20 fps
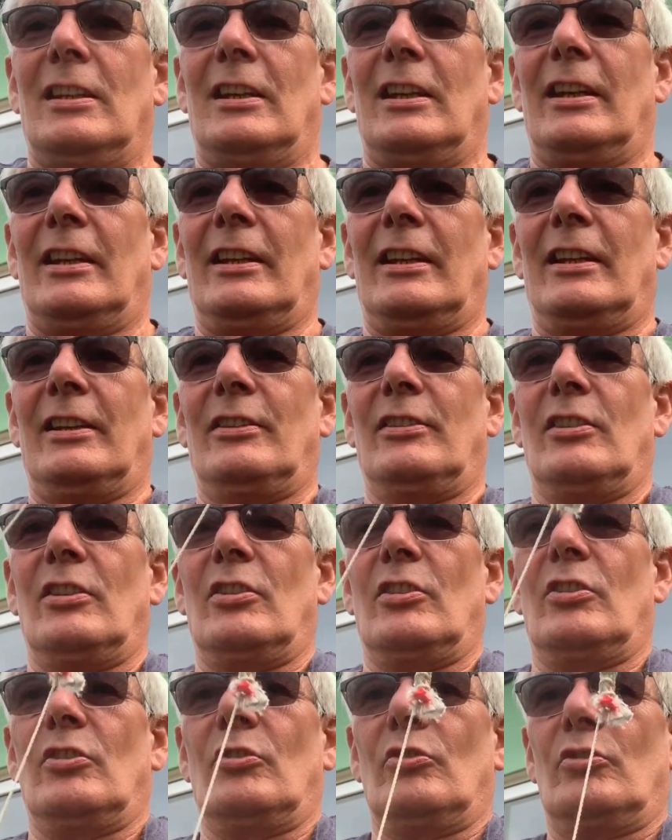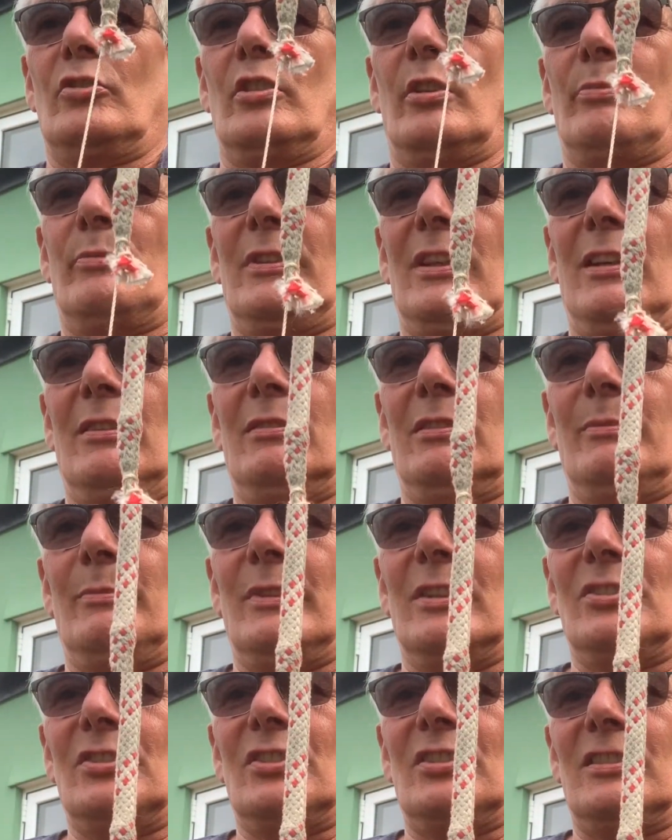and then drop down the
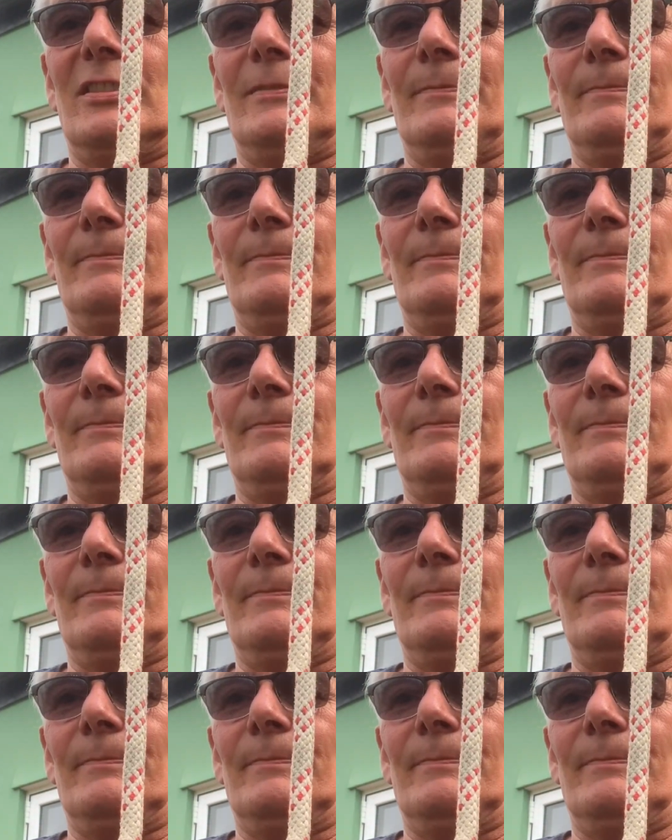mast.